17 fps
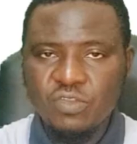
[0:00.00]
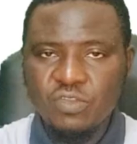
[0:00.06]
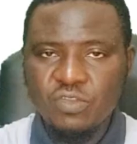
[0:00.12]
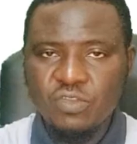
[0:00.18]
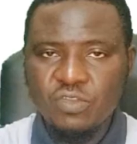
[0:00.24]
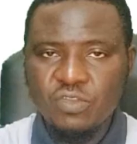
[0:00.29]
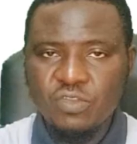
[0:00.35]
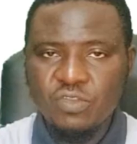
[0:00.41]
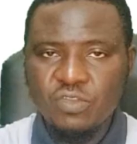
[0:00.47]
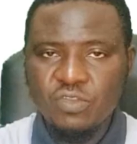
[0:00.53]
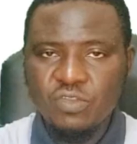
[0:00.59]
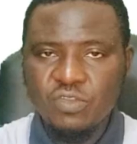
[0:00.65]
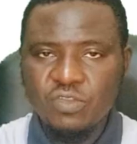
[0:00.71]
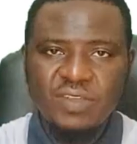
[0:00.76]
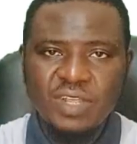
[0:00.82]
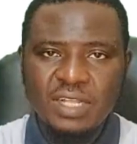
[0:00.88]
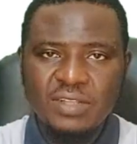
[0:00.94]
the first
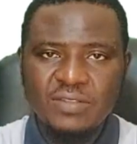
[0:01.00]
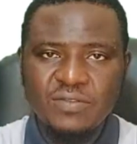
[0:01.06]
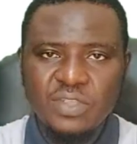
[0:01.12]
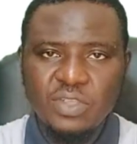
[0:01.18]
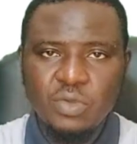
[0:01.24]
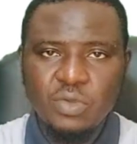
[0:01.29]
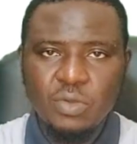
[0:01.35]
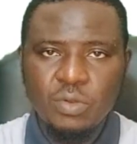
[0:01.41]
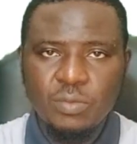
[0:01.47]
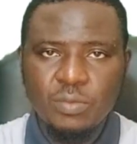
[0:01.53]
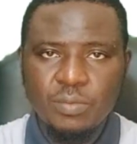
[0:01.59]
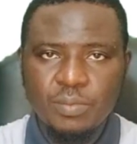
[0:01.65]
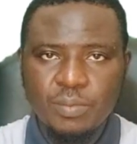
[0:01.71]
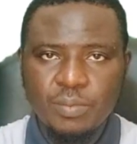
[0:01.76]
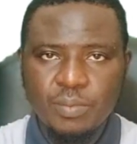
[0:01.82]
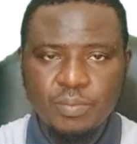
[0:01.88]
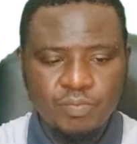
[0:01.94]
significant
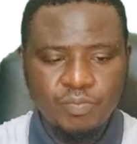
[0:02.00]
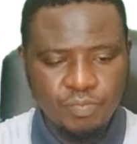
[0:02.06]
figure.